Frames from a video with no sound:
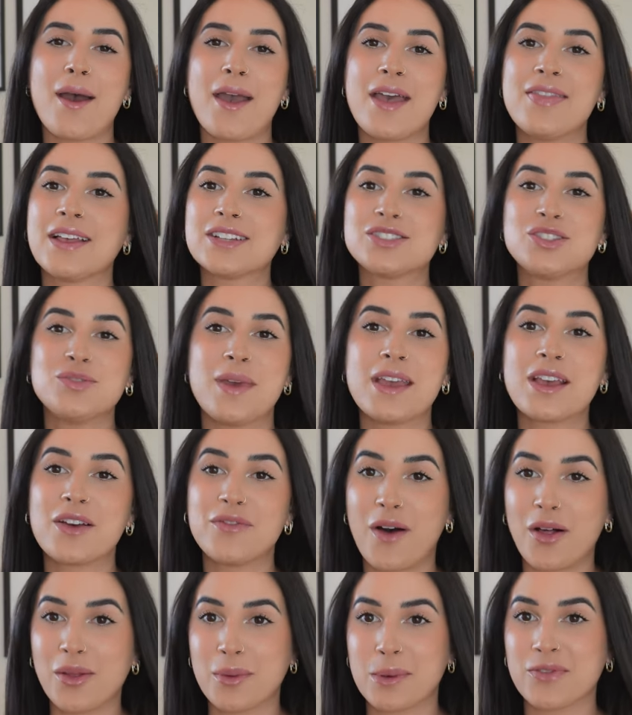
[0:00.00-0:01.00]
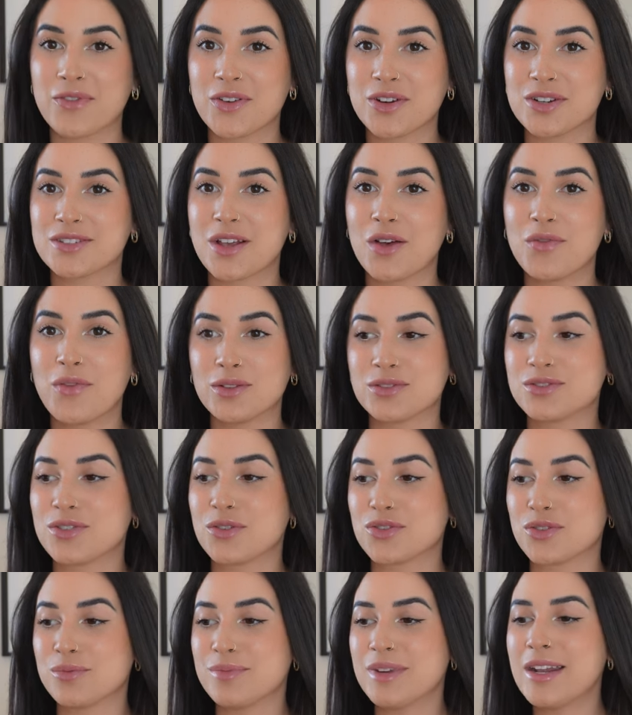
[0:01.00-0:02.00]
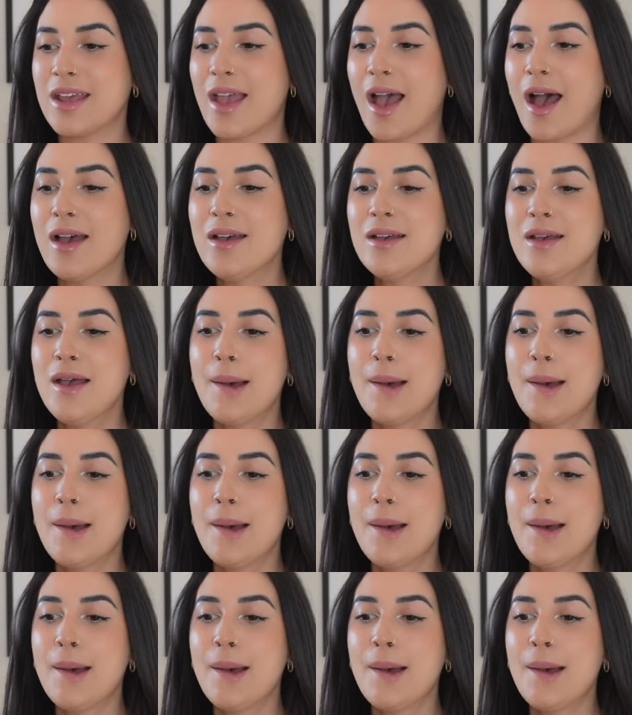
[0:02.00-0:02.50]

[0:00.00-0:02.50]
make a following for yourself on social media,